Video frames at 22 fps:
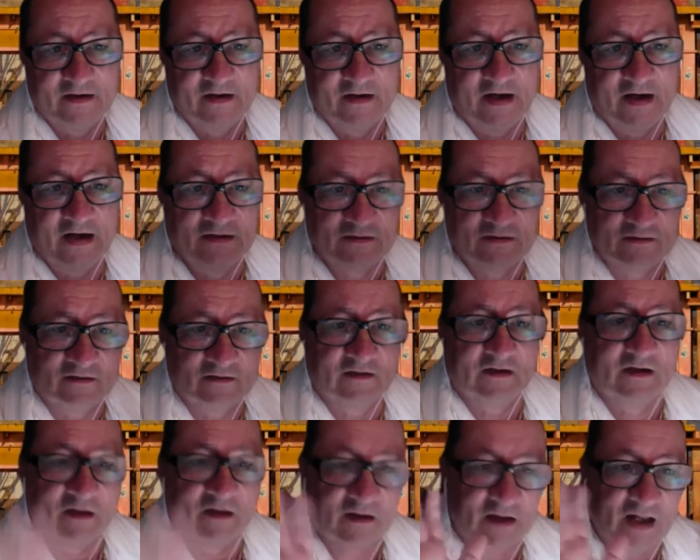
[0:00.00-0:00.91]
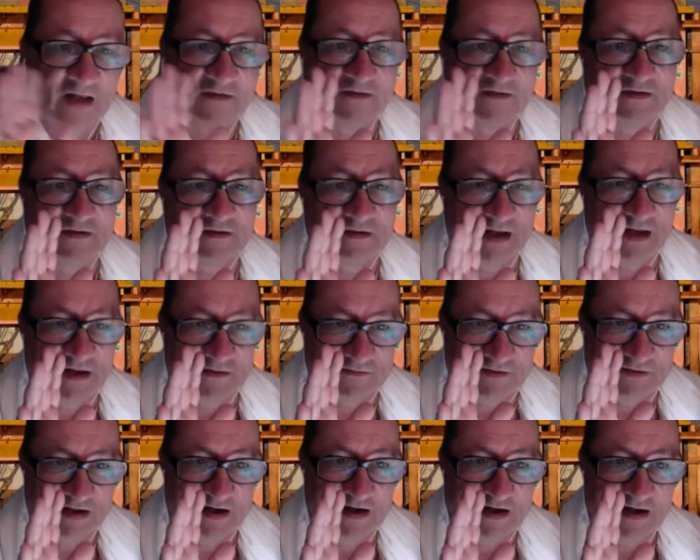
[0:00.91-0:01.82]
and
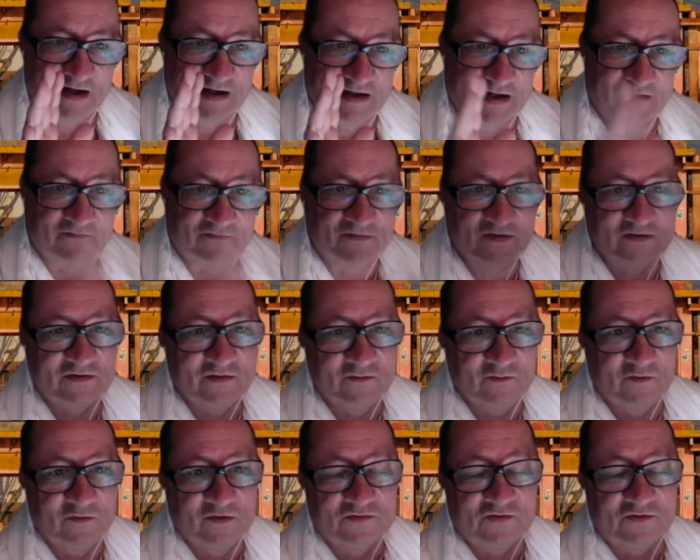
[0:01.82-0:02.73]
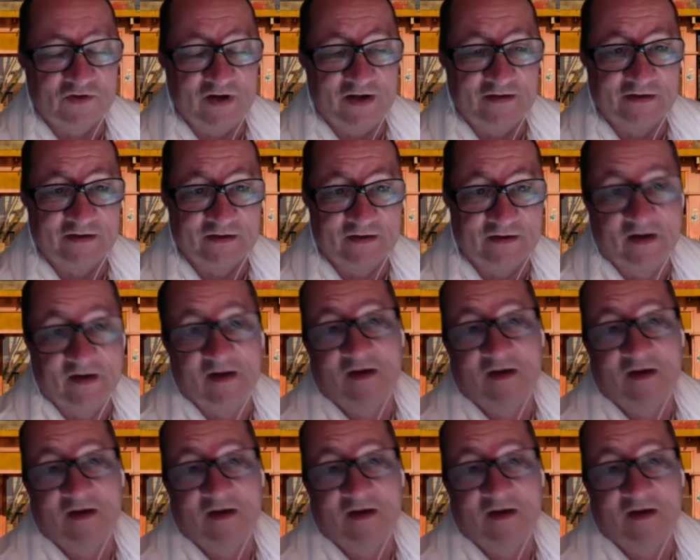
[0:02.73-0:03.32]
everything was ready.